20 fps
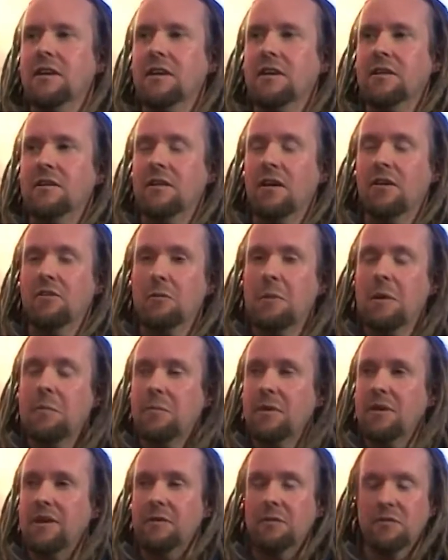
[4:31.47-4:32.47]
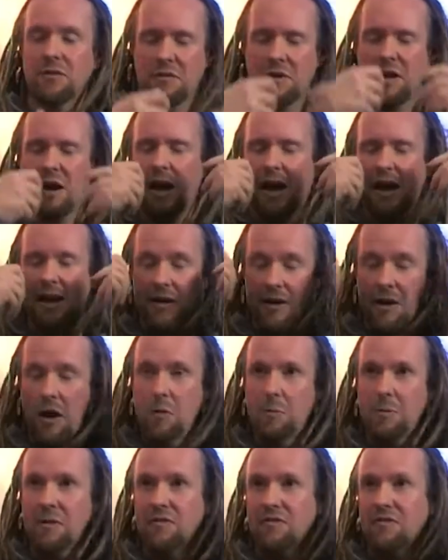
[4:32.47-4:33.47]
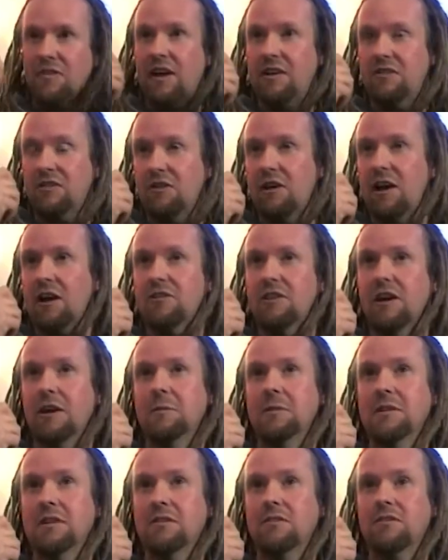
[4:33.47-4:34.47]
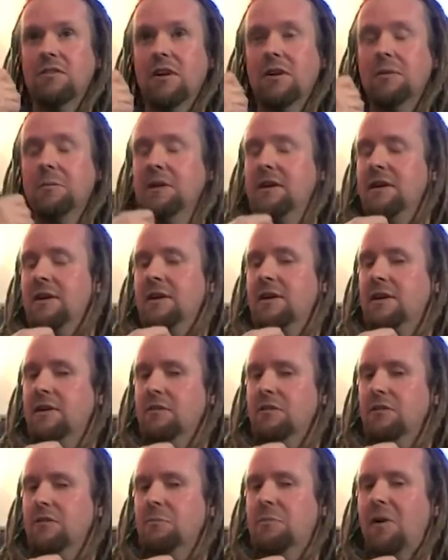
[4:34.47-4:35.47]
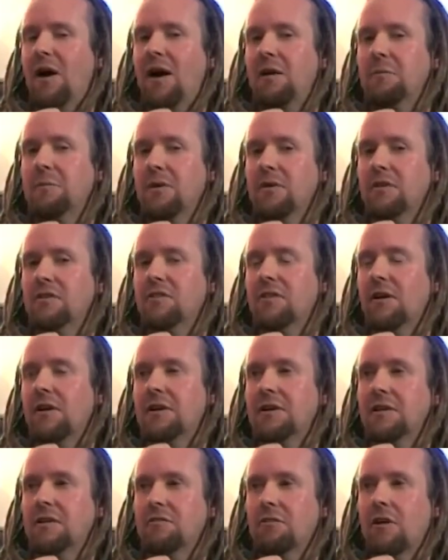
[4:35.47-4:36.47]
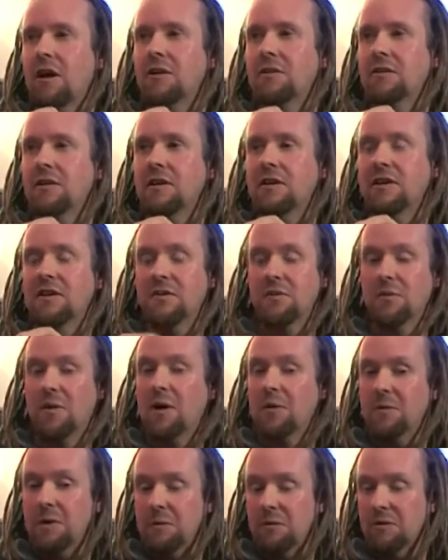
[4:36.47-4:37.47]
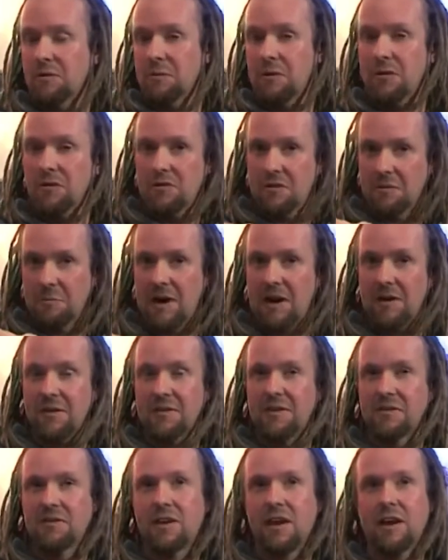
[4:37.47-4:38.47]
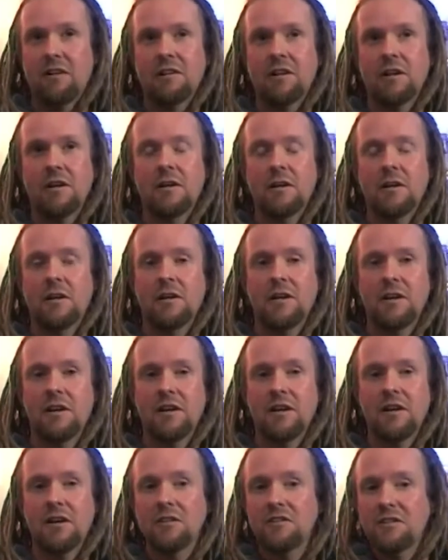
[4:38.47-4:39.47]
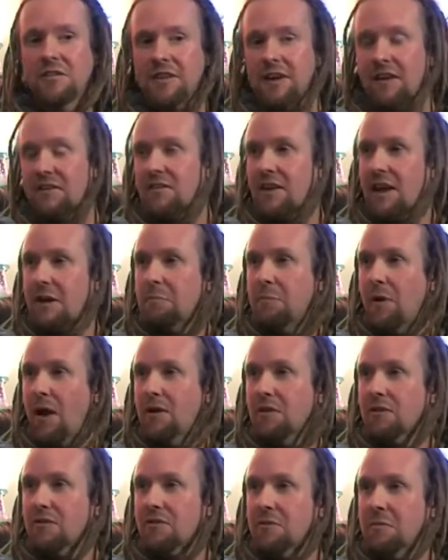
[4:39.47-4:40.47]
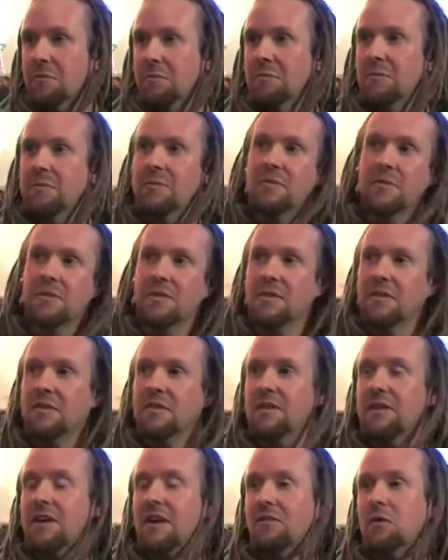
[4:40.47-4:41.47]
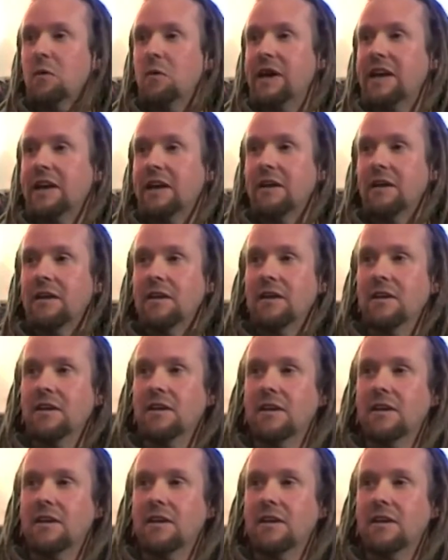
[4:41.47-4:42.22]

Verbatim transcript: Hmm. And I remember he was had an open face crash helmet this time. He was just parked by the side of the road while we was mooching about in this area. I said, "That's that bloke from the right. other week."